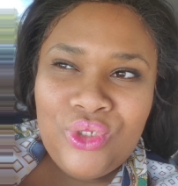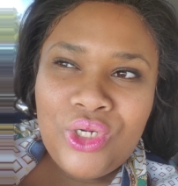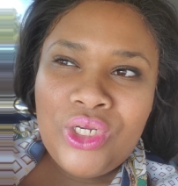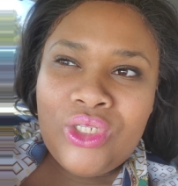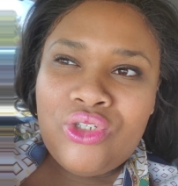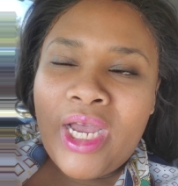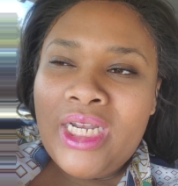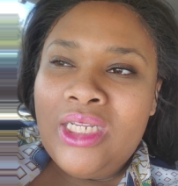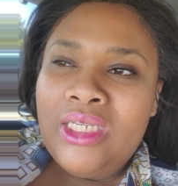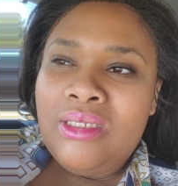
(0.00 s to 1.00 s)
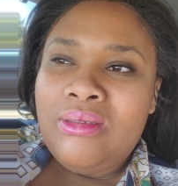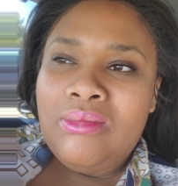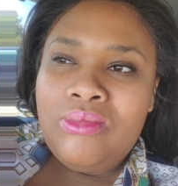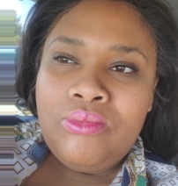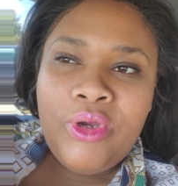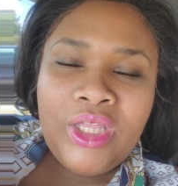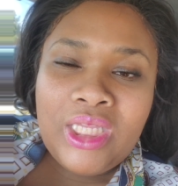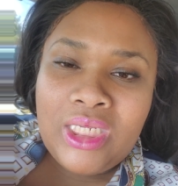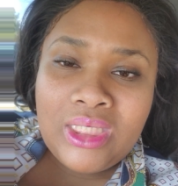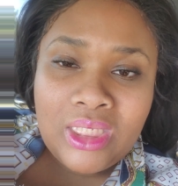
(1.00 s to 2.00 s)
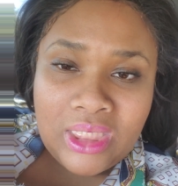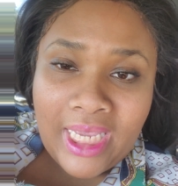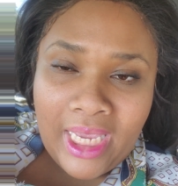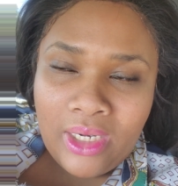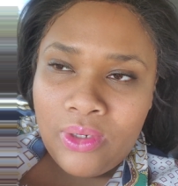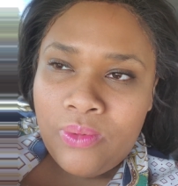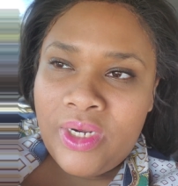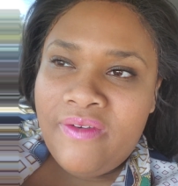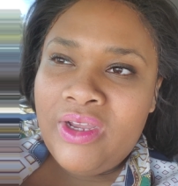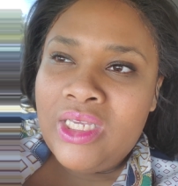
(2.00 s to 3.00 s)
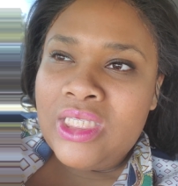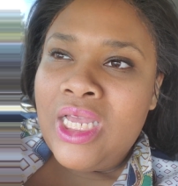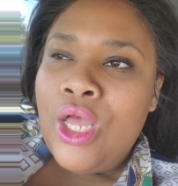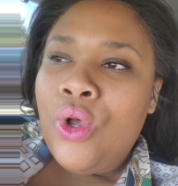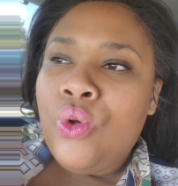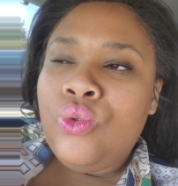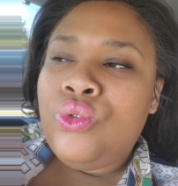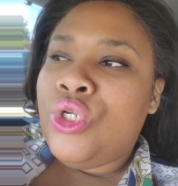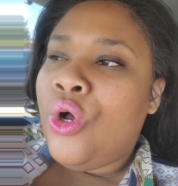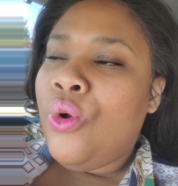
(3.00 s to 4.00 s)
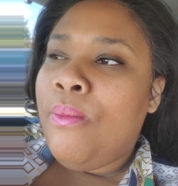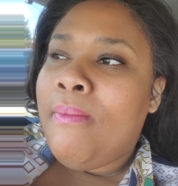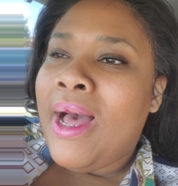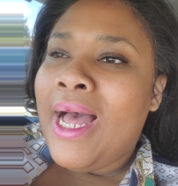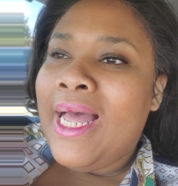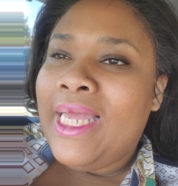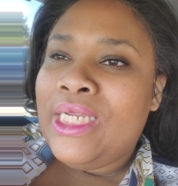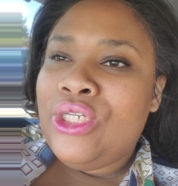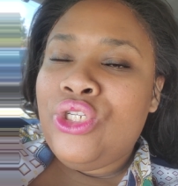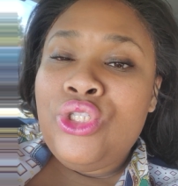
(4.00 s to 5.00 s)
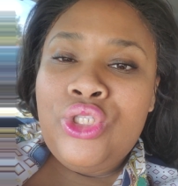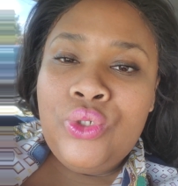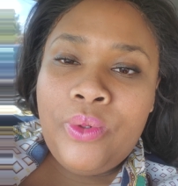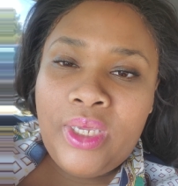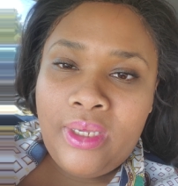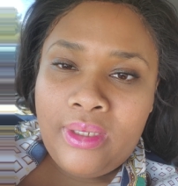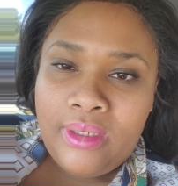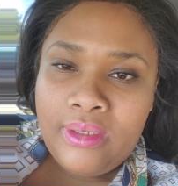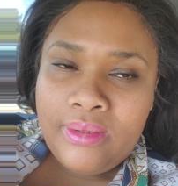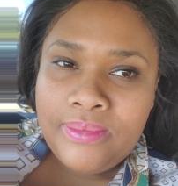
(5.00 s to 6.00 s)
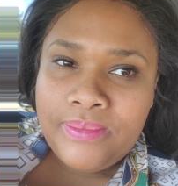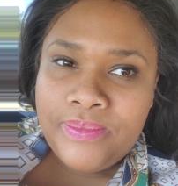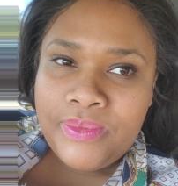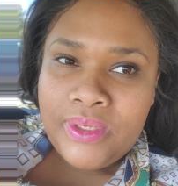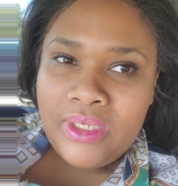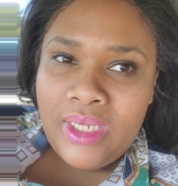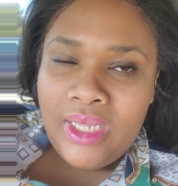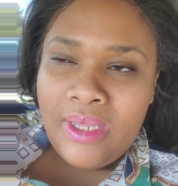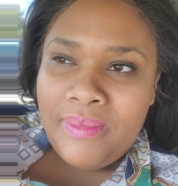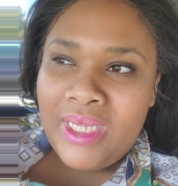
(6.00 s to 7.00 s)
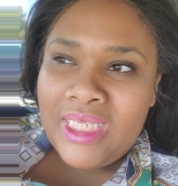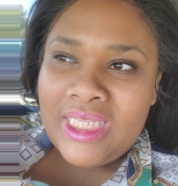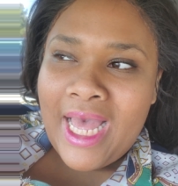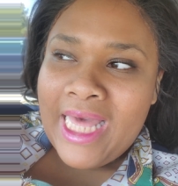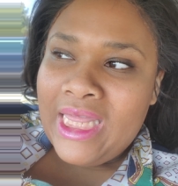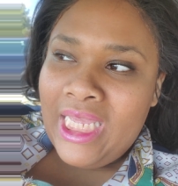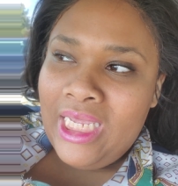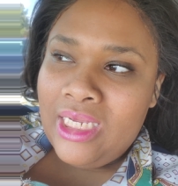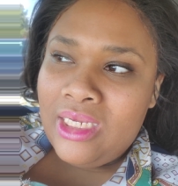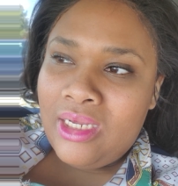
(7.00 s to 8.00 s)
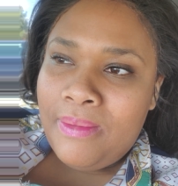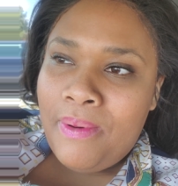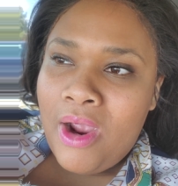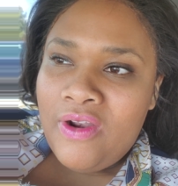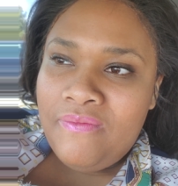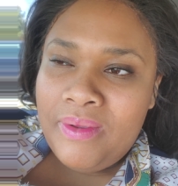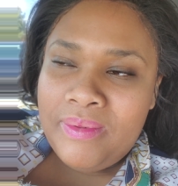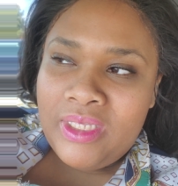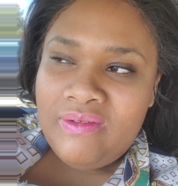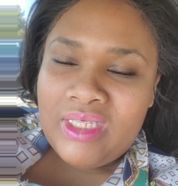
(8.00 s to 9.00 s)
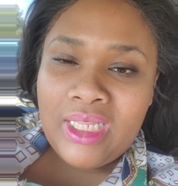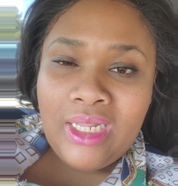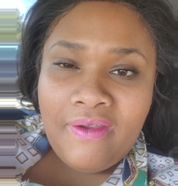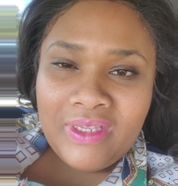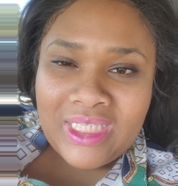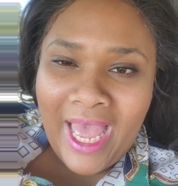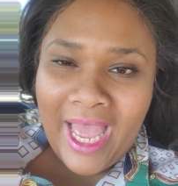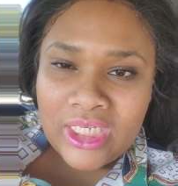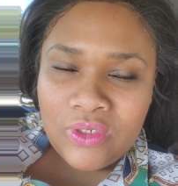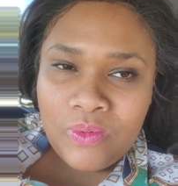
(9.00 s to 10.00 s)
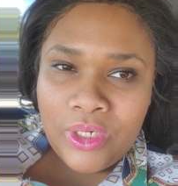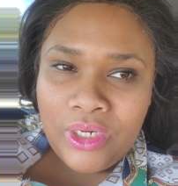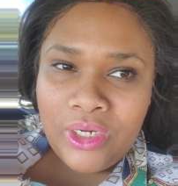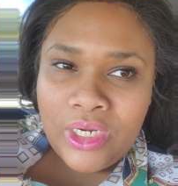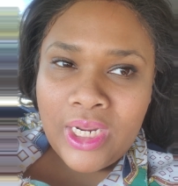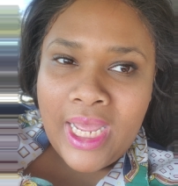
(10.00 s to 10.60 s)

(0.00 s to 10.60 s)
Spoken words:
you're trying to, whether it is to date or whatever else, who don't mind doing. Because I think part of me believes that love is an action word,